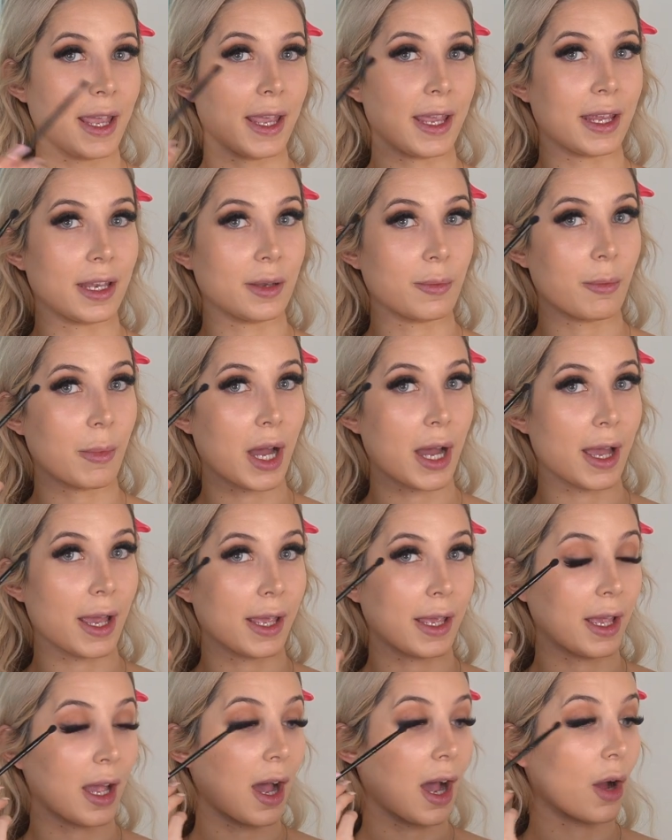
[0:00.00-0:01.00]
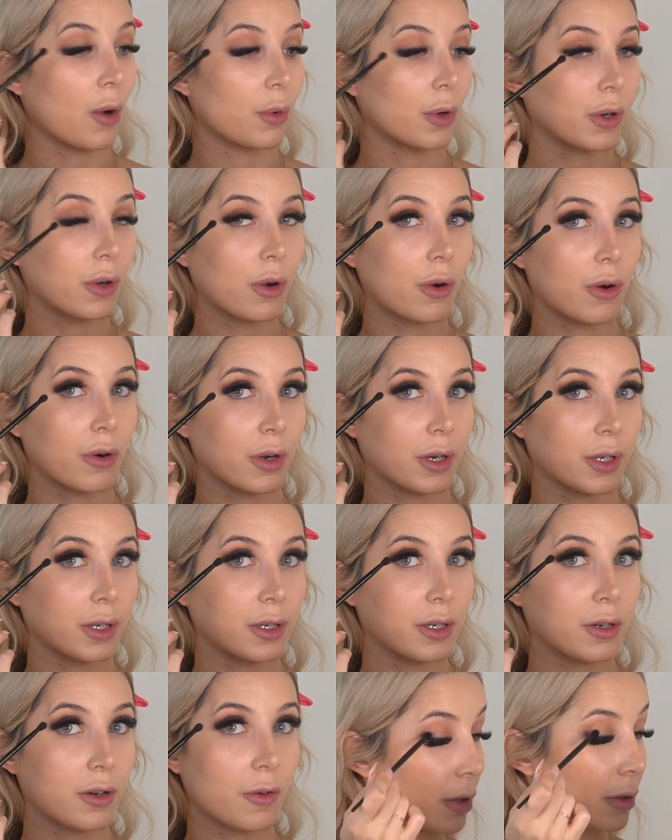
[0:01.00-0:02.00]
in my outer
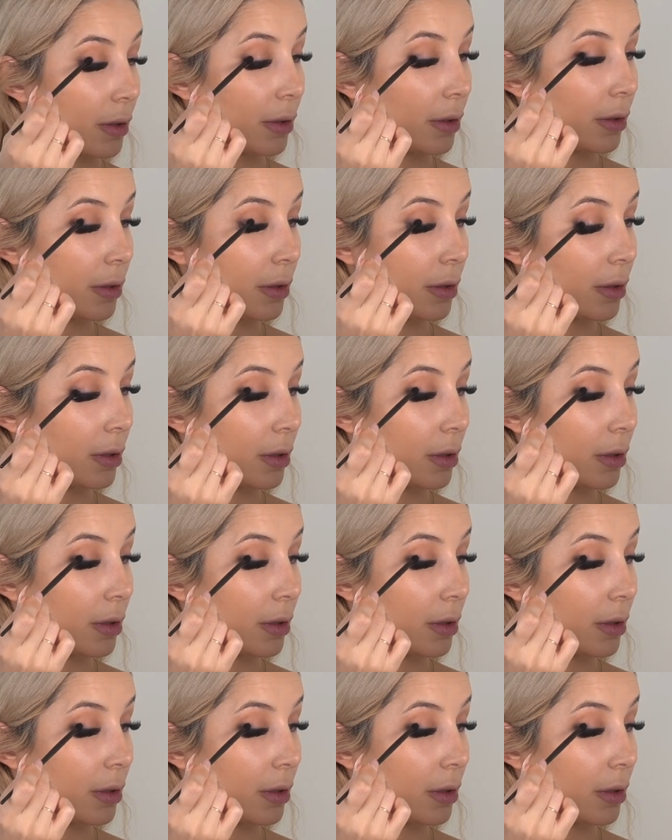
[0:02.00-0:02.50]
corner here.